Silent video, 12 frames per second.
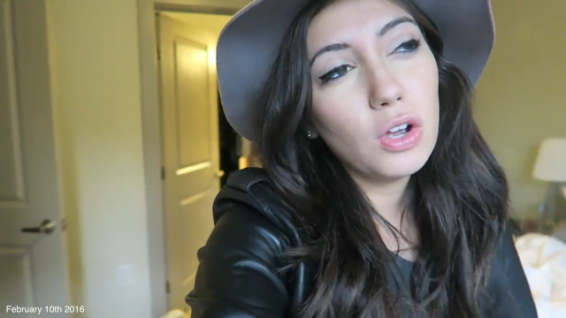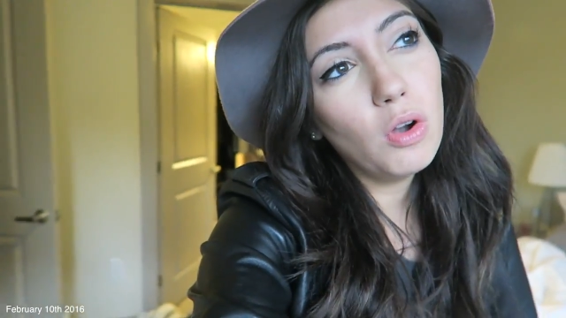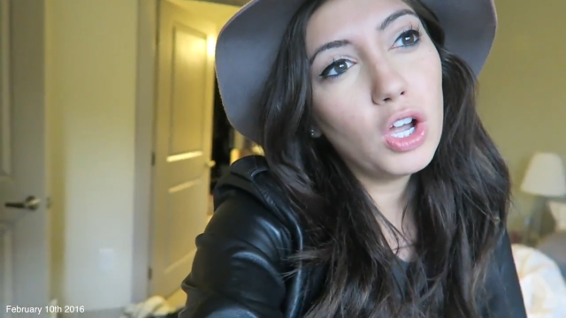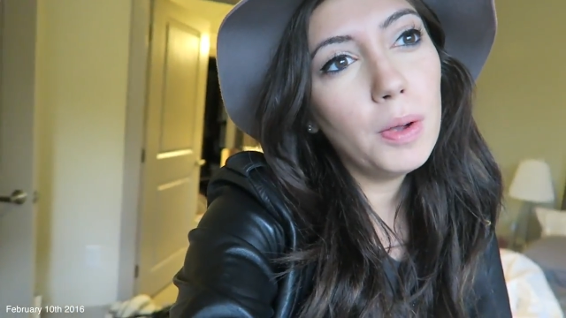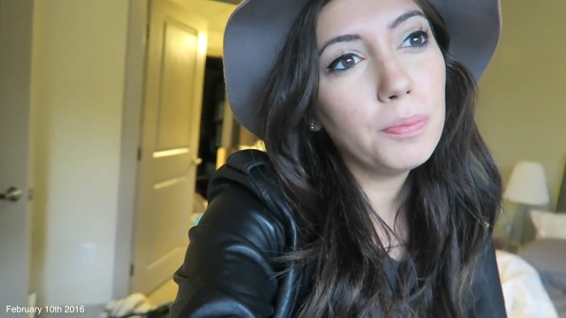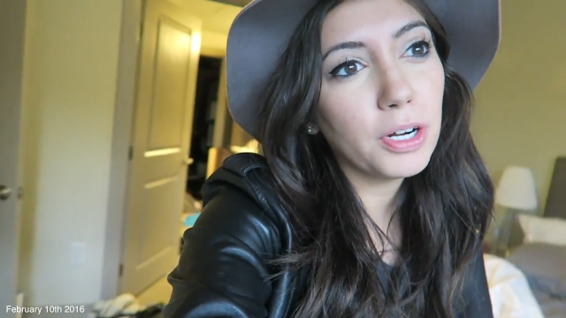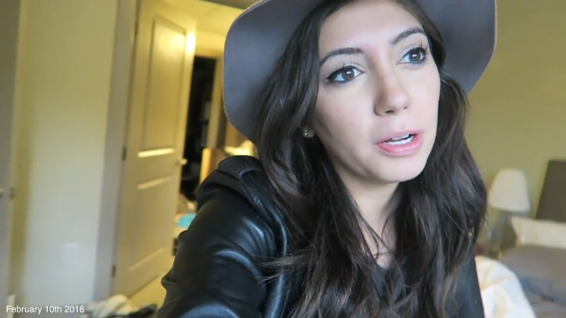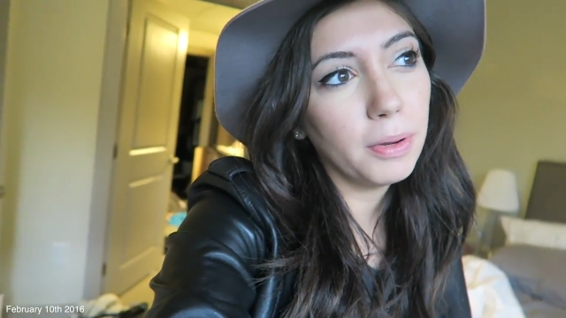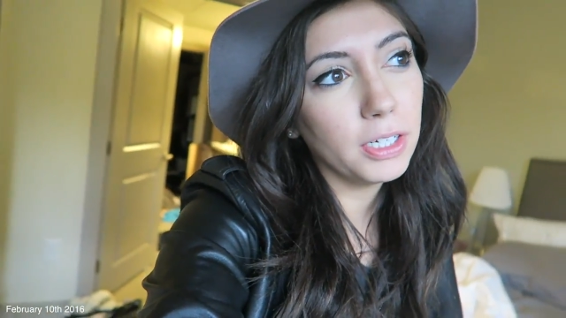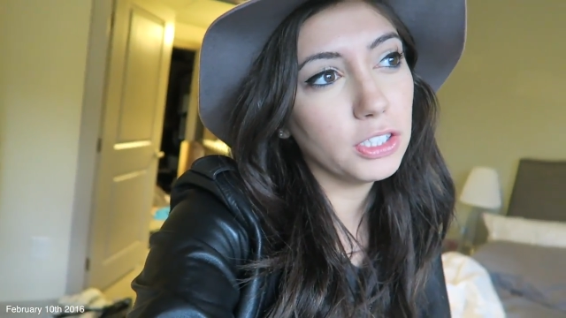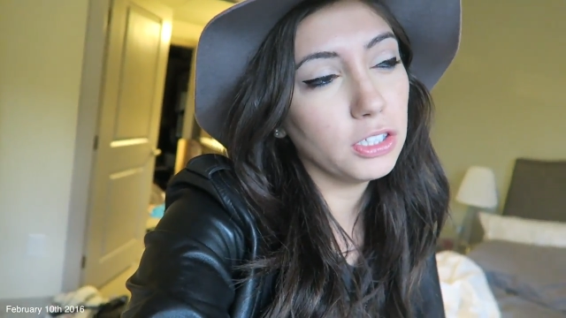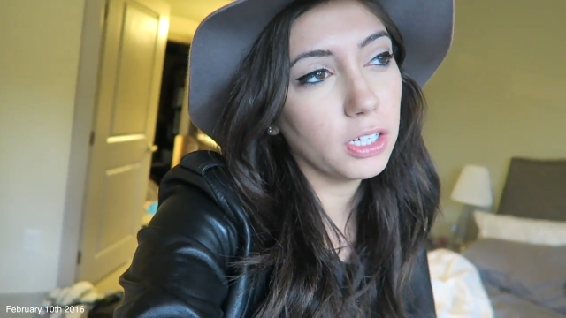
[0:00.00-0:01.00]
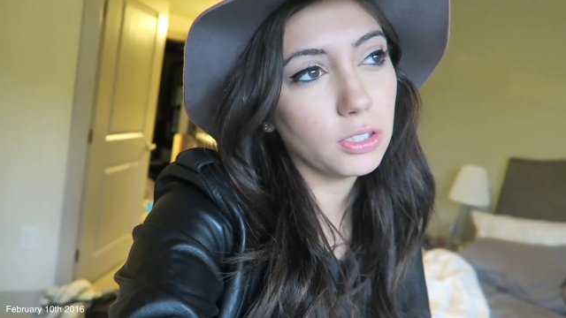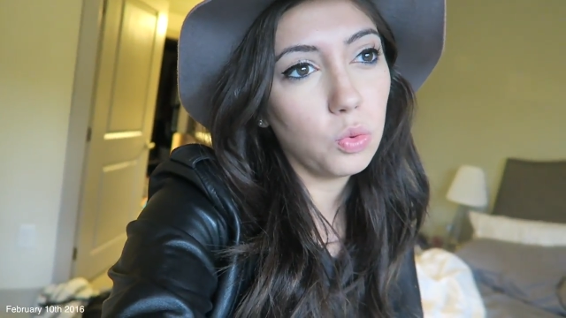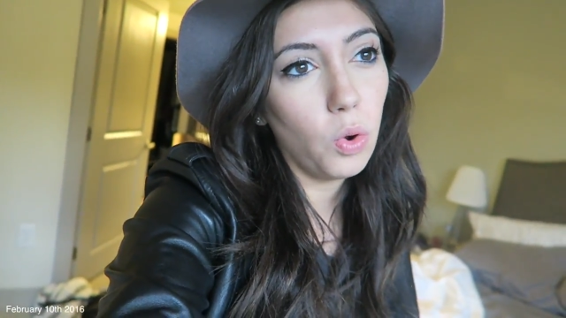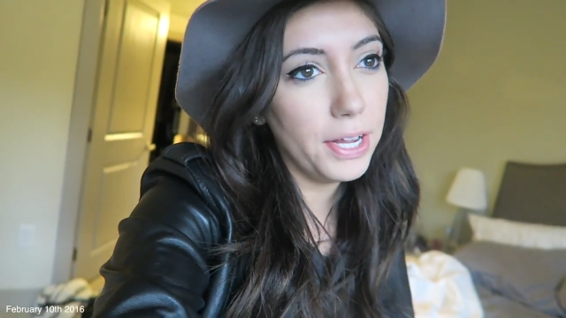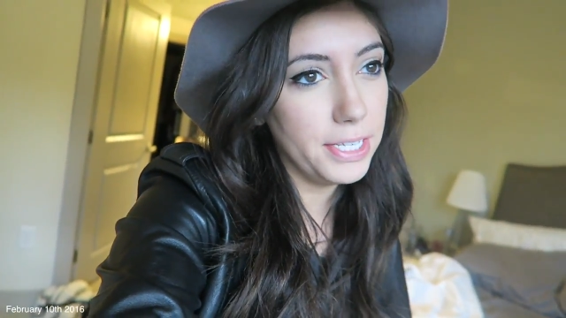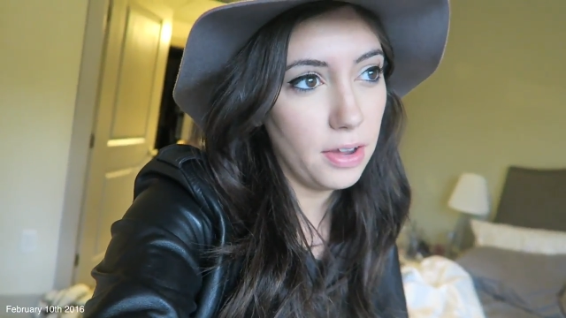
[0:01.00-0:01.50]
So I woke up pretty much like
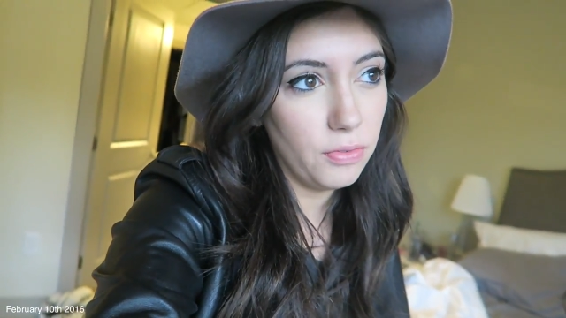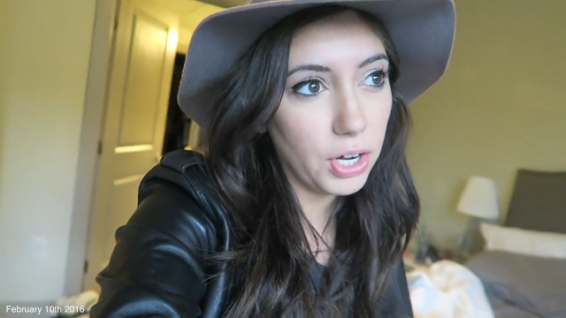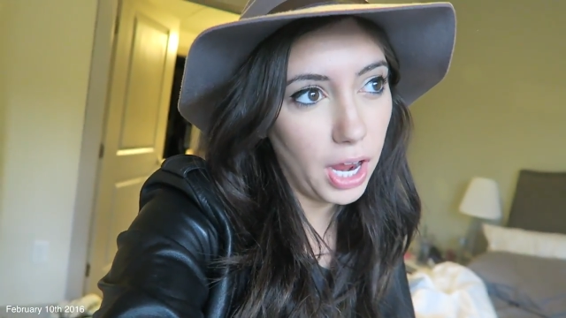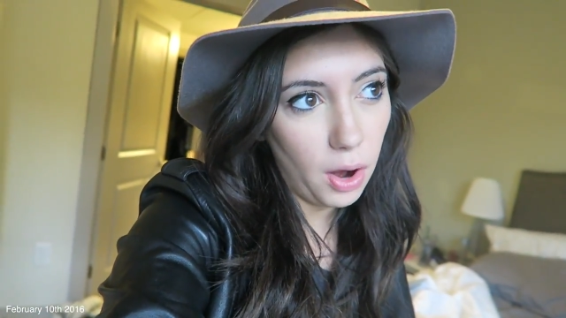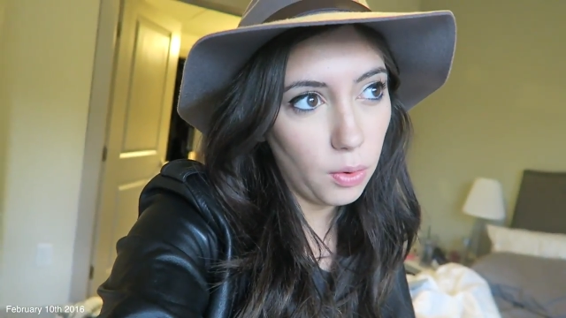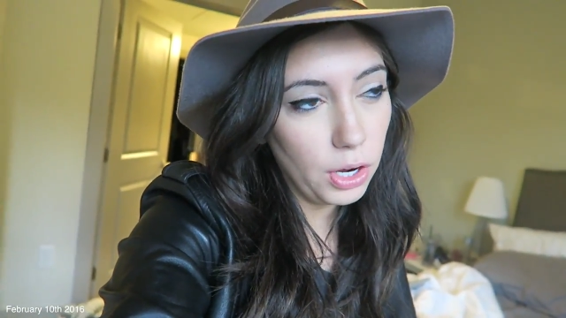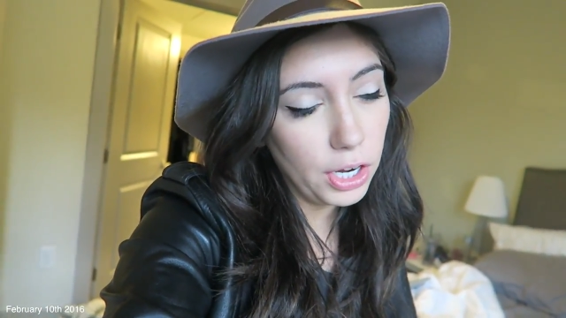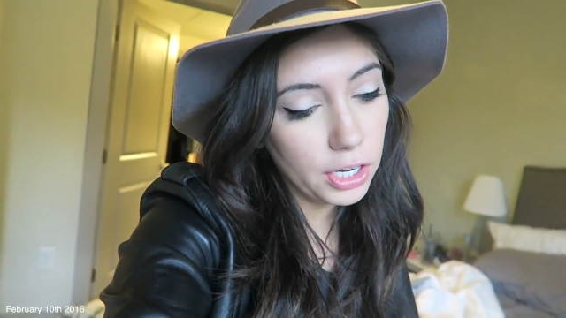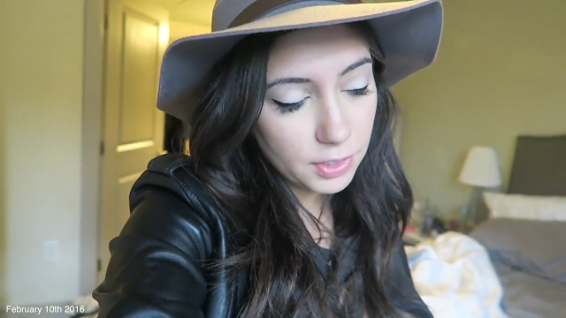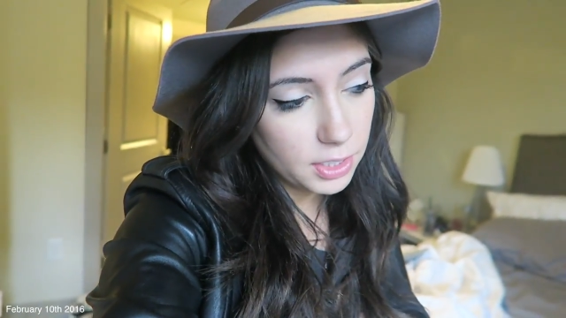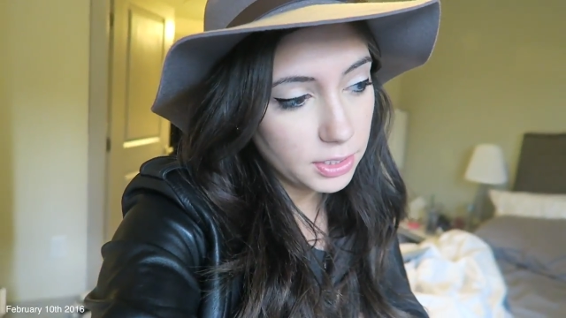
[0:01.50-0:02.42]
twice every hour